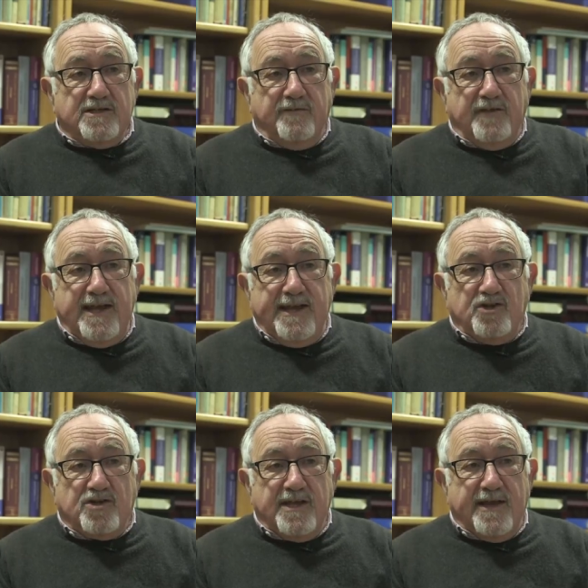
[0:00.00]
So for
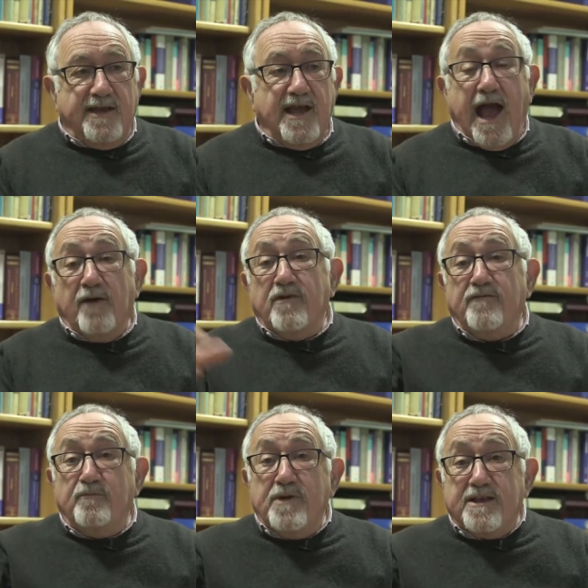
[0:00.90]
each thing,
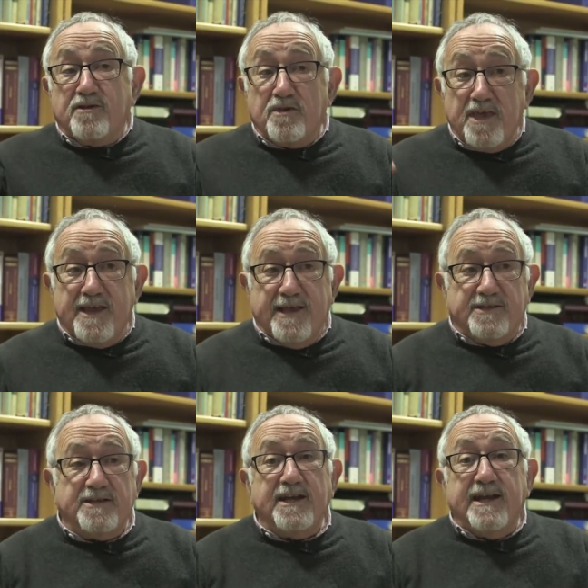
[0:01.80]
however big the thing
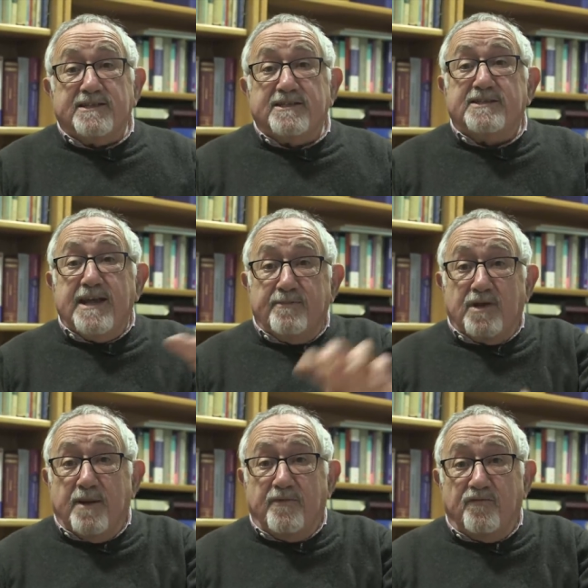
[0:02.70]
is, it's the same
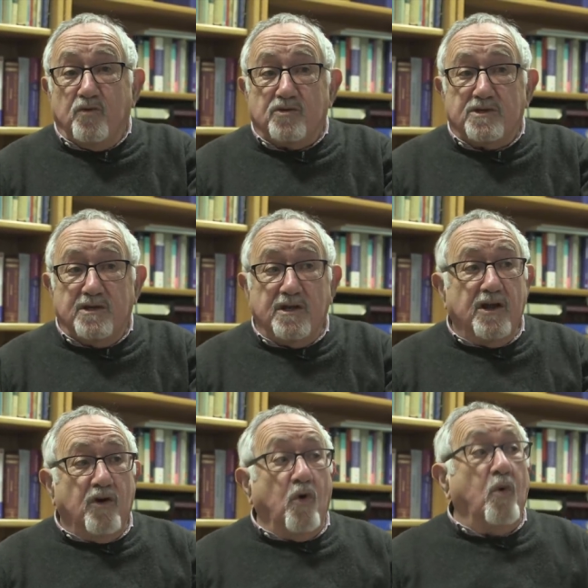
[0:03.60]
cup of water.
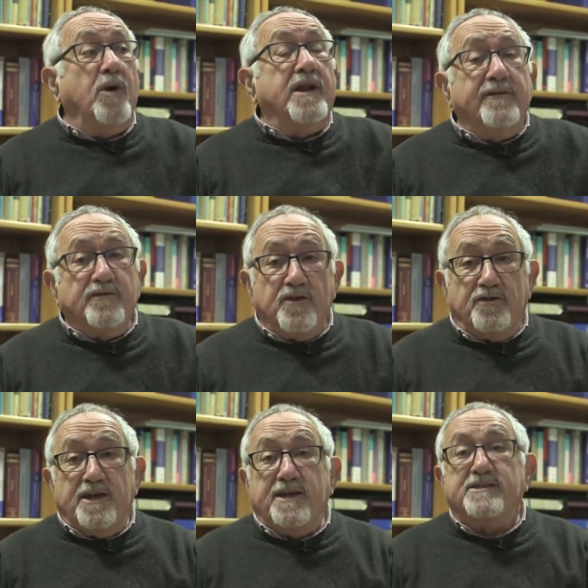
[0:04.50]
Or wherever the
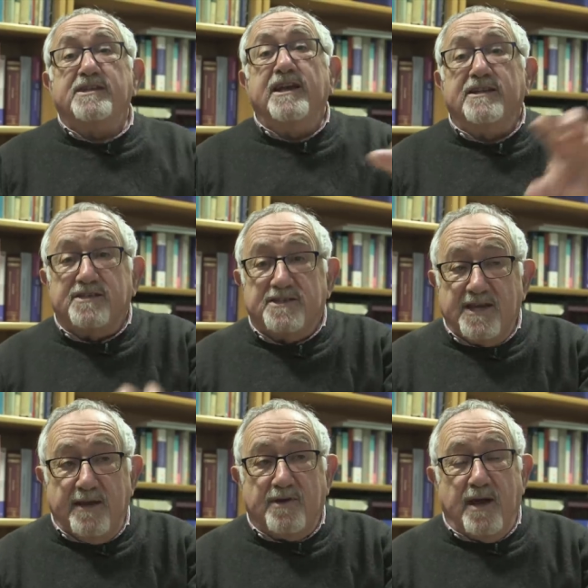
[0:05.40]
thing is, it's the
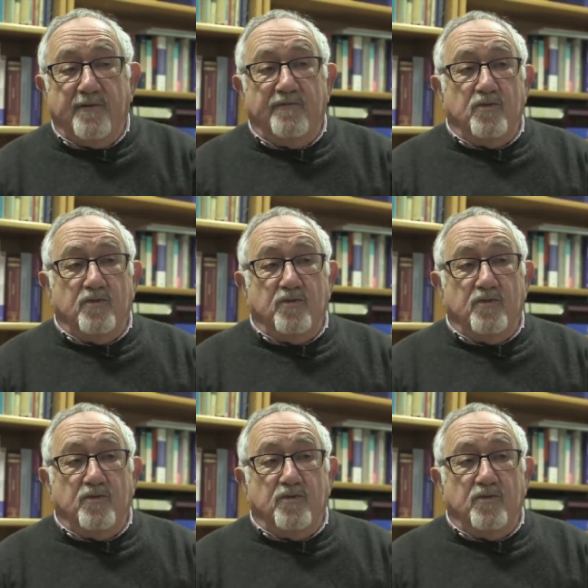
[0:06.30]
same cup of